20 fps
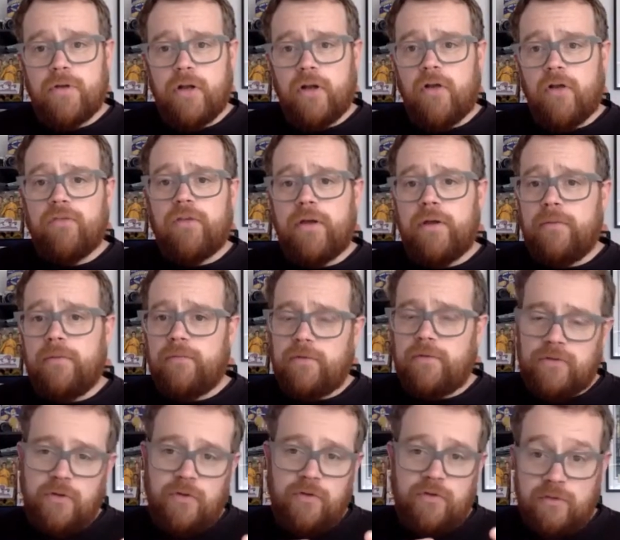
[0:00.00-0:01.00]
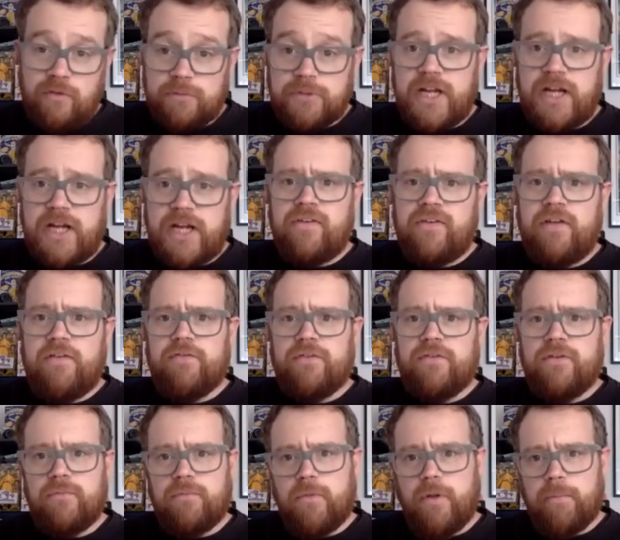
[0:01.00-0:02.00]
A lot of it subjective
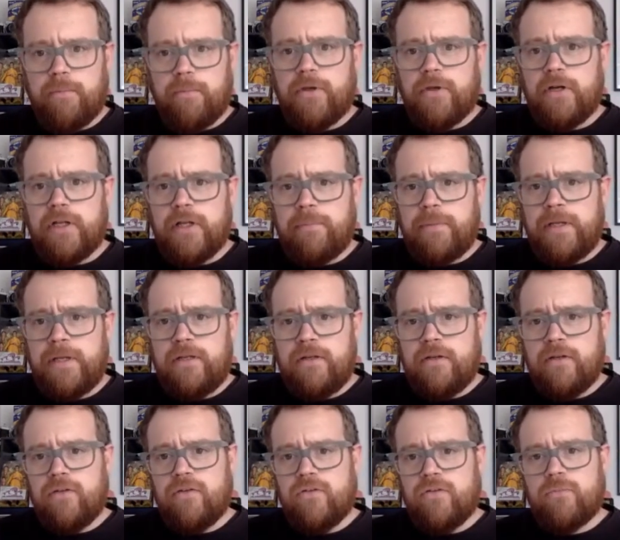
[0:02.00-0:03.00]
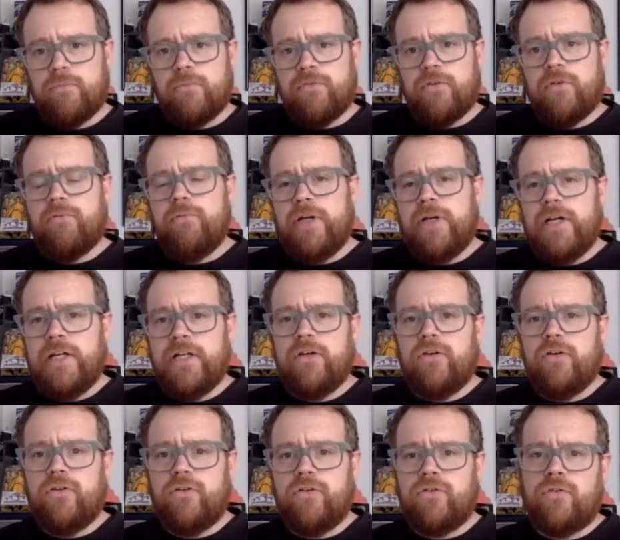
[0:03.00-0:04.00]
and purely opinions, some of it really
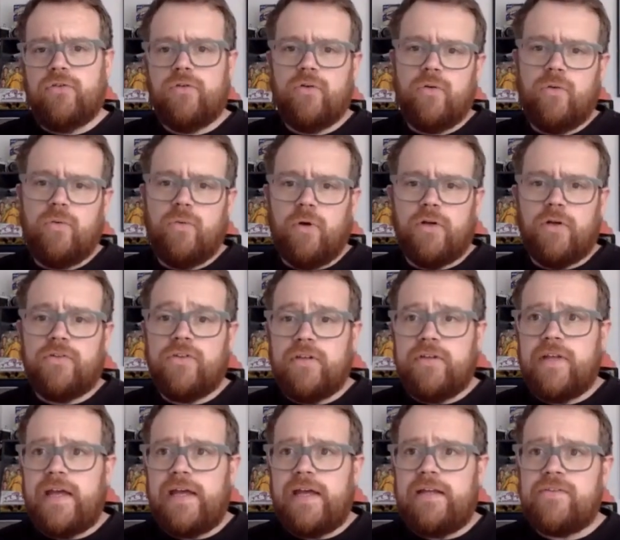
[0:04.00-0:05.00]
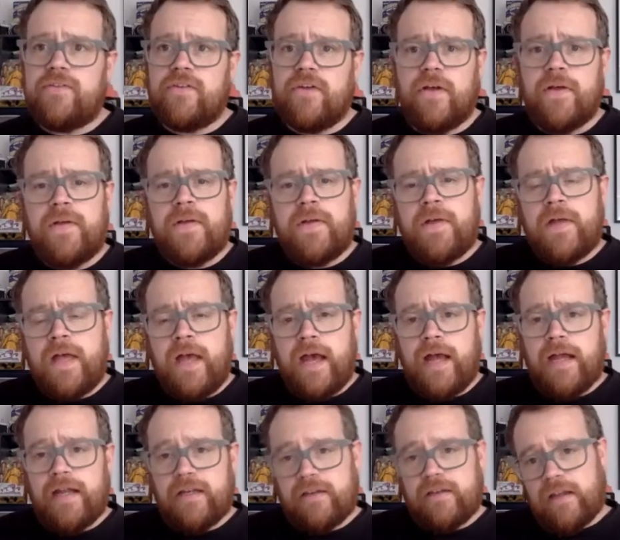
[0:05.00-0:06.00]
good quality data.
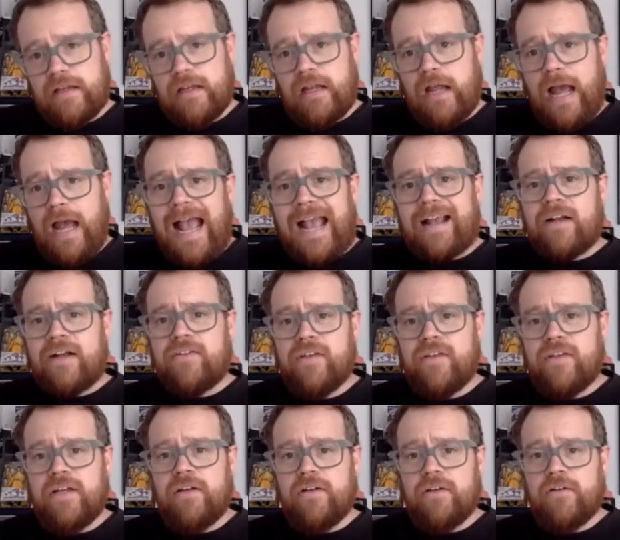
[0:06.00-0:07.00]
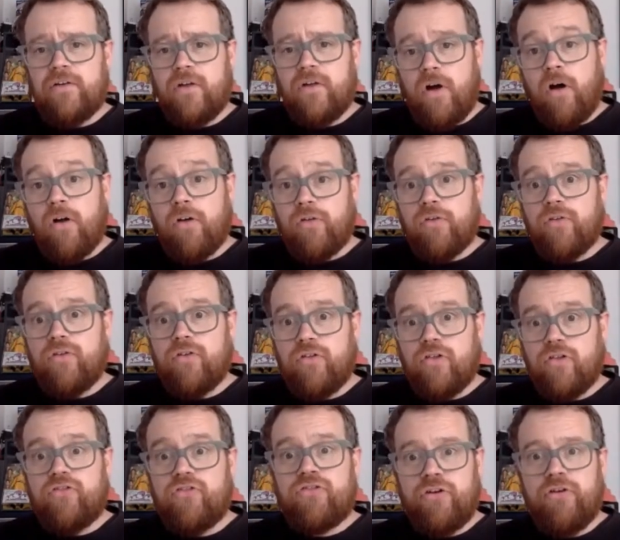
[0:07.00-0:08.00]
And acting on
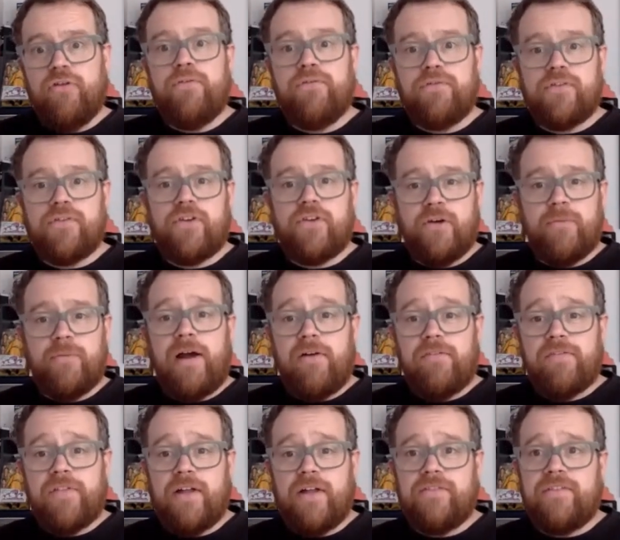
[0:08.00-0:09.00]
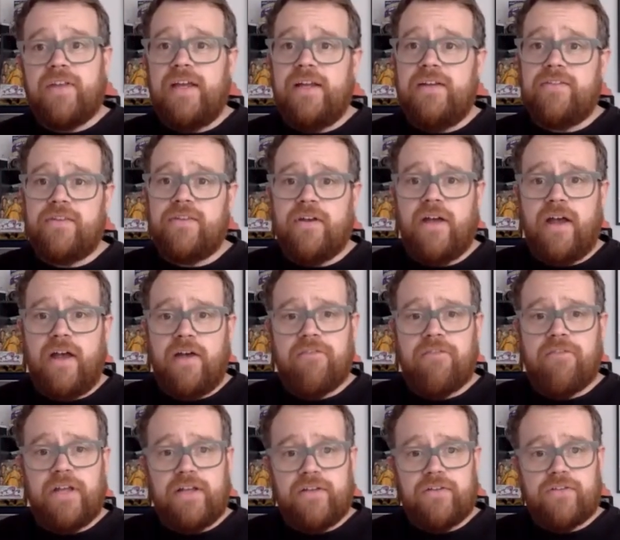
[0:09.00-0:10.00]
the truths that come out of that data, I
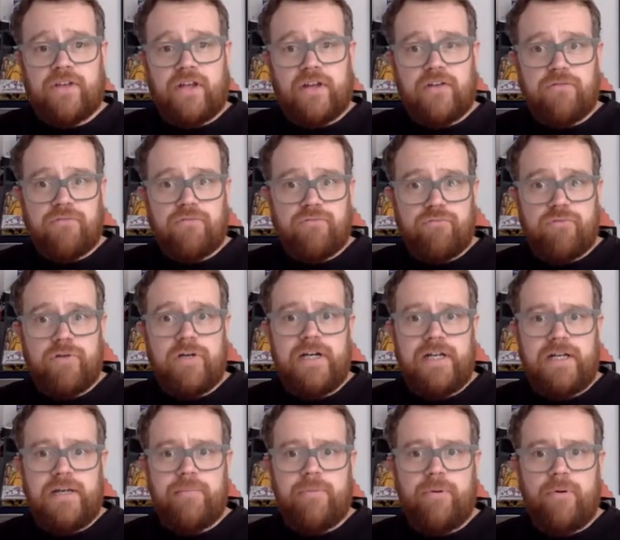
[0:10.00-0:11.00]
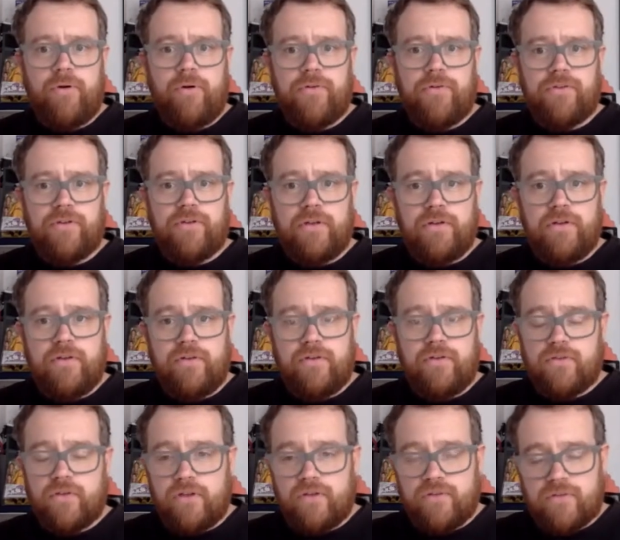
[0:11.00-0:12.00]
think is kind of really important and
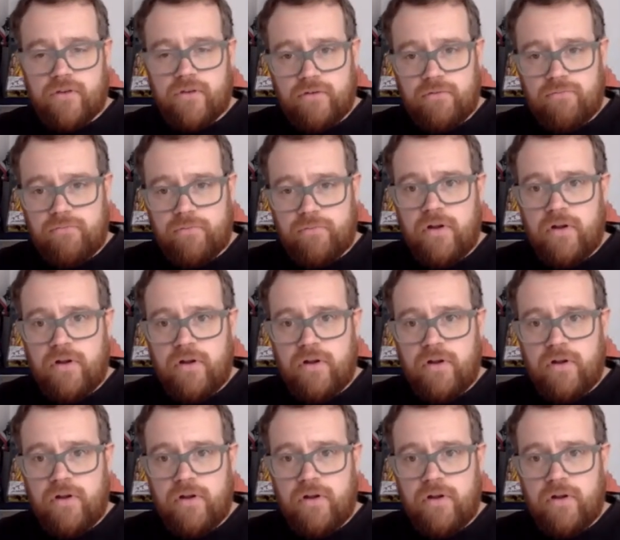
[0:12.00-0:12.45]
is going to